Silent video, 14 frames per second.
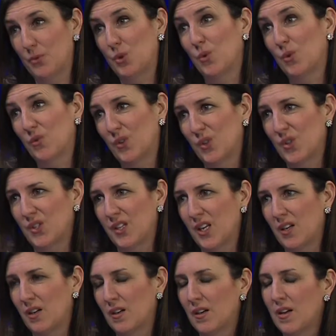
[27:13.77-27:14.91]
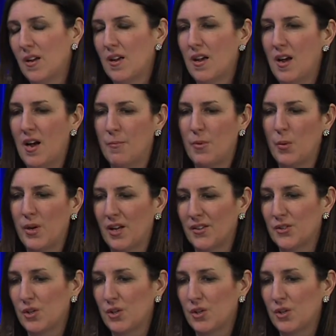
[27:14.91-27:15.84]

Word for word: sooner versus later um, but we also